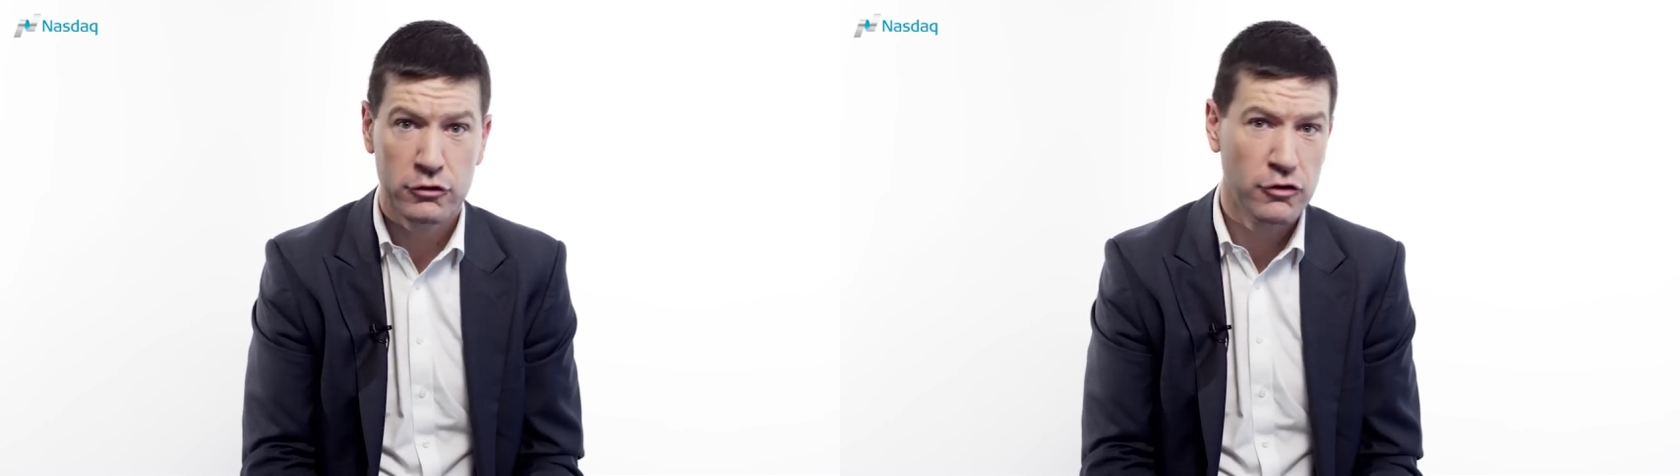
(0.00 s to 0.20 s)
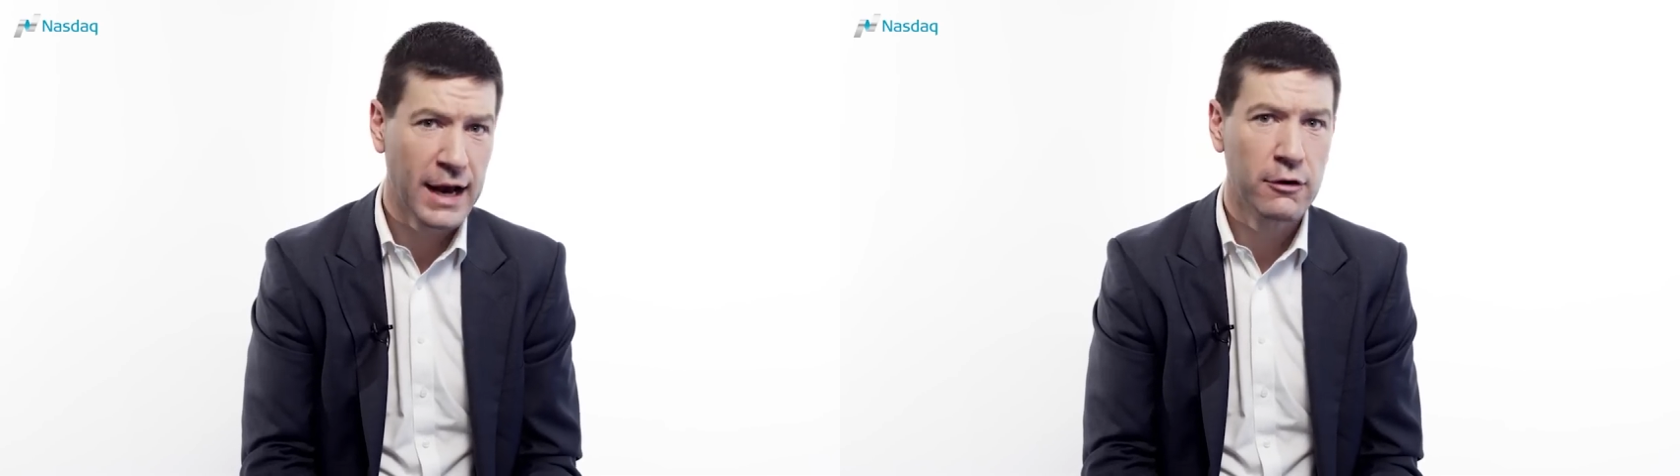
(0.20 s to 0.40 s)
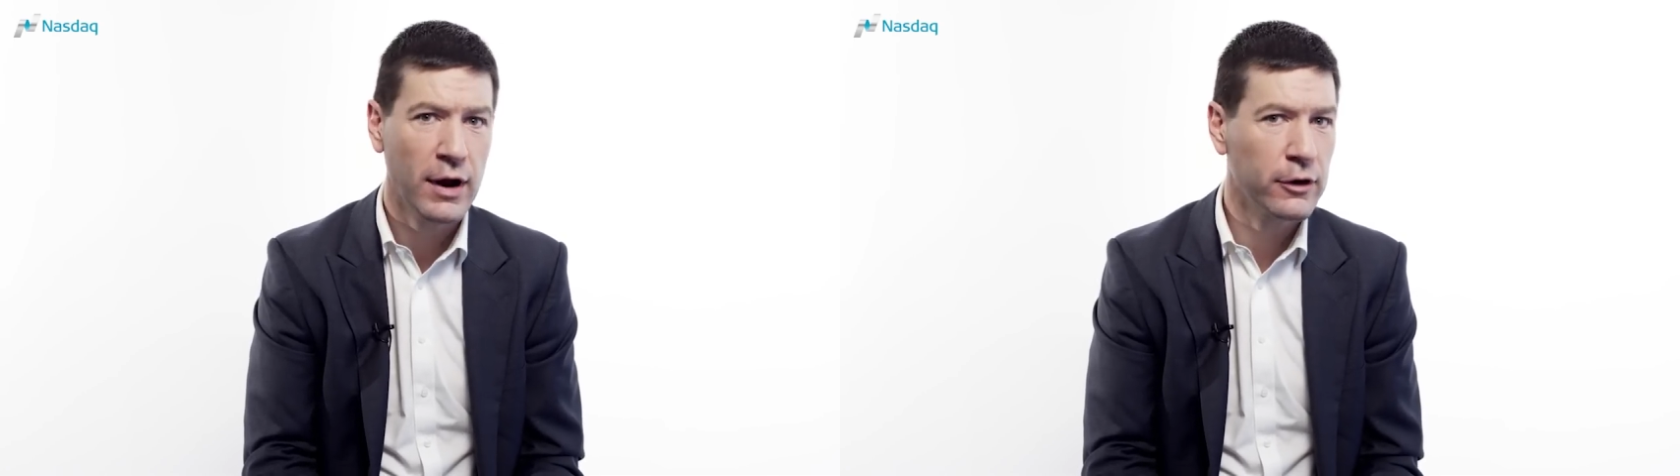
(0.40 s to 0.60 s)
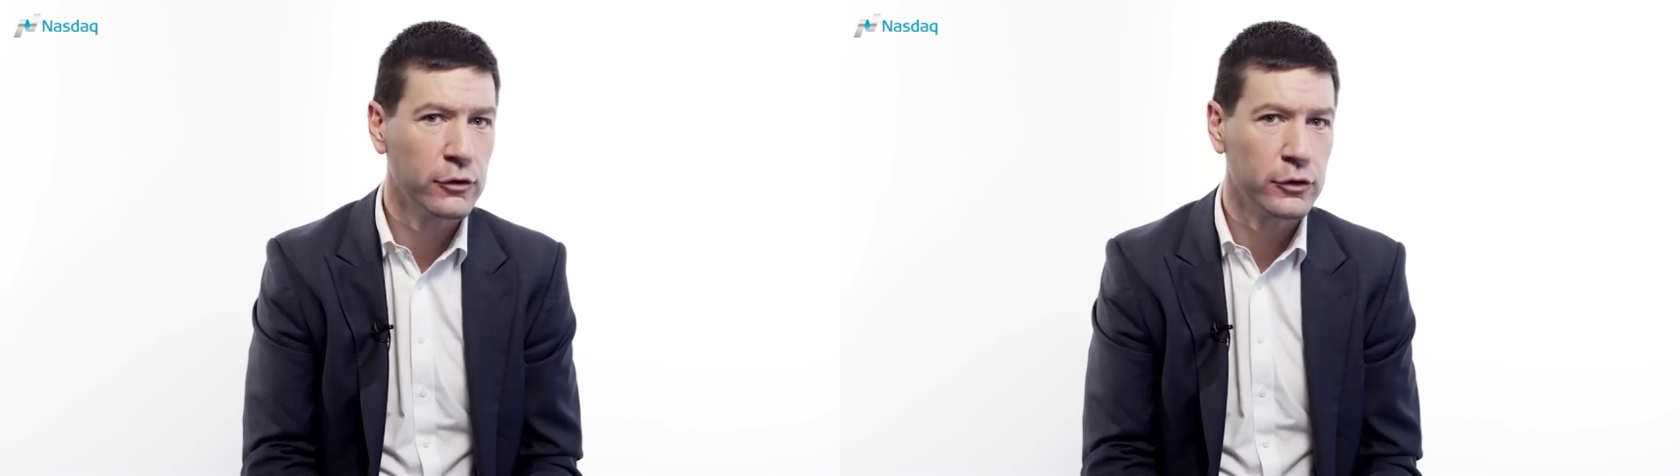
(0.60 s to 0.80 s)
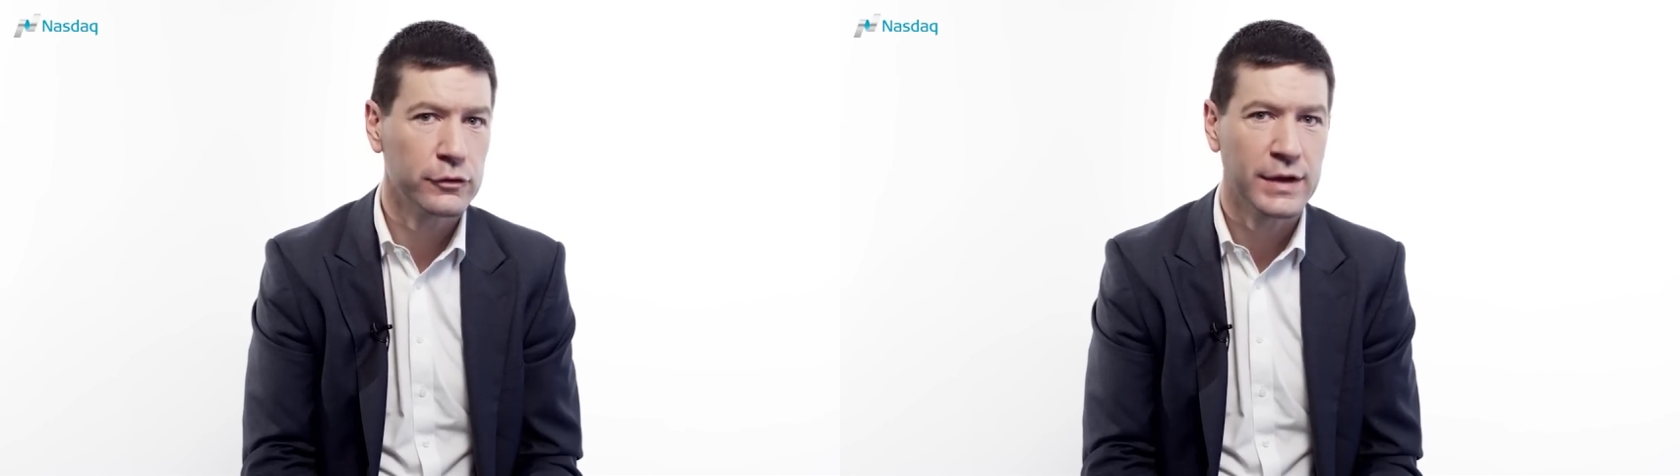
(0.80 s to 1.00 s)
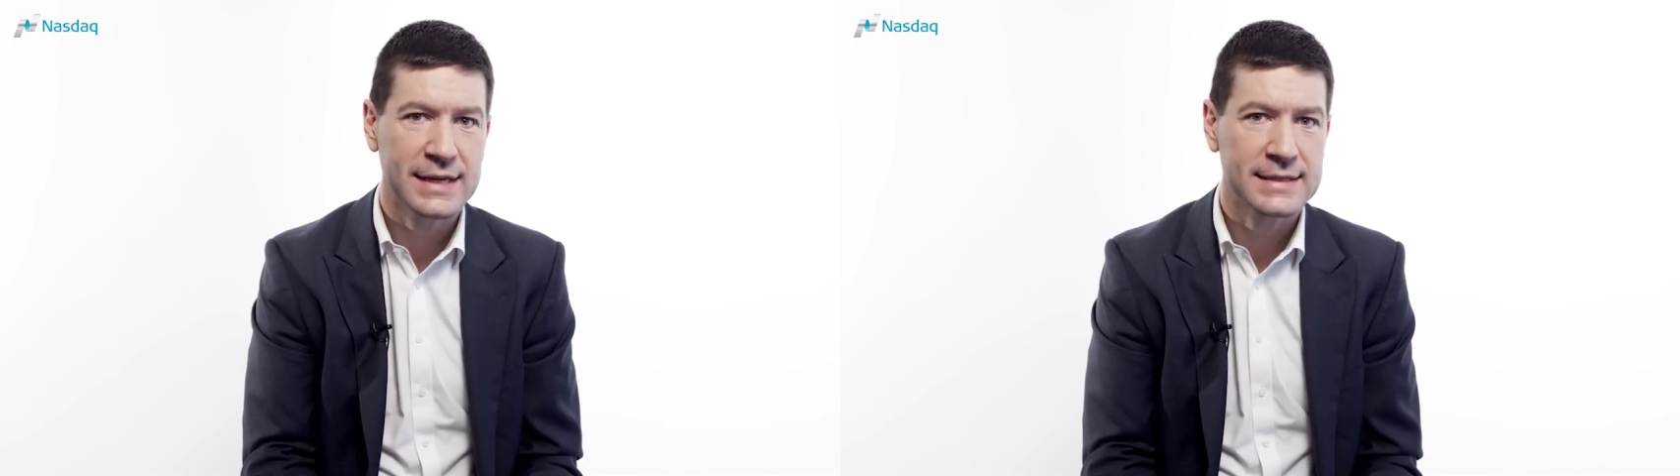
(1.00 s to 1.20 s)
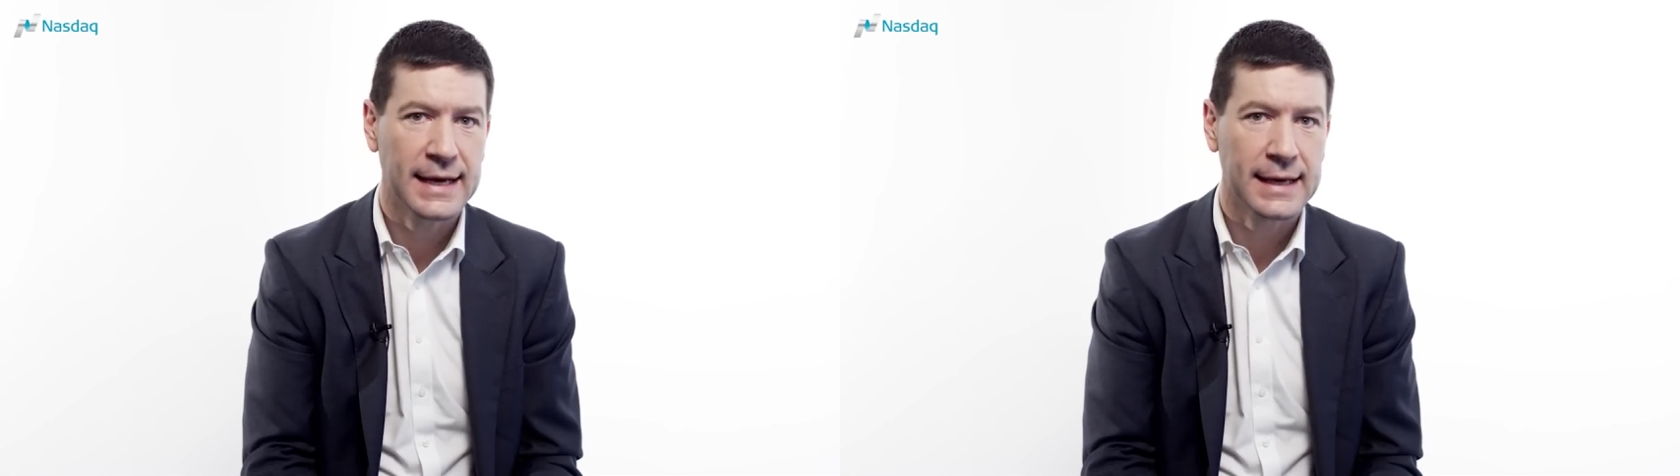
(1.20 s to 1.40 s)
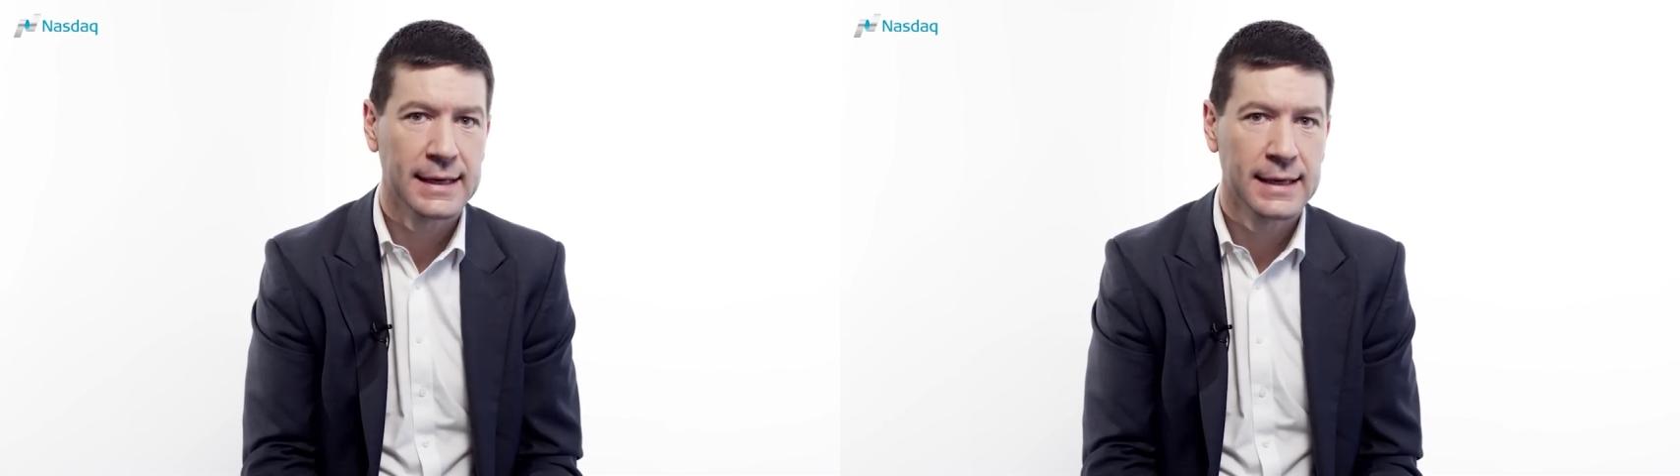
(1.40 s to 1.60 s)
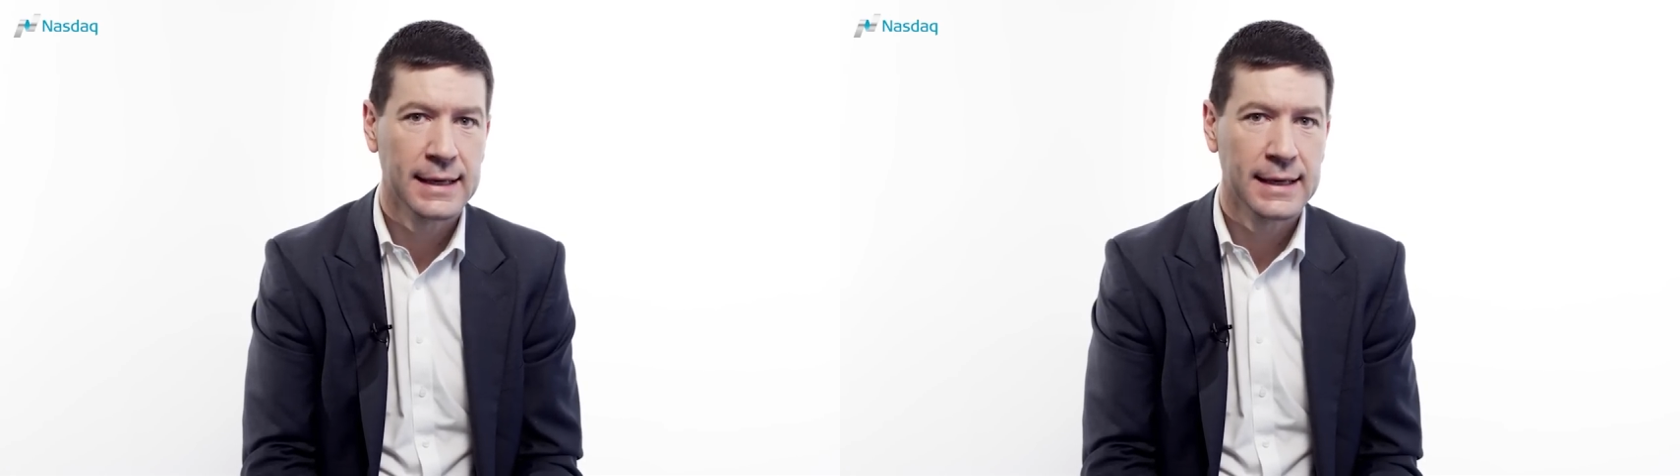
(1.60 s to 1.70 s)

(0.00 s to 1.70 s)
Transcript: track record of Nasdaq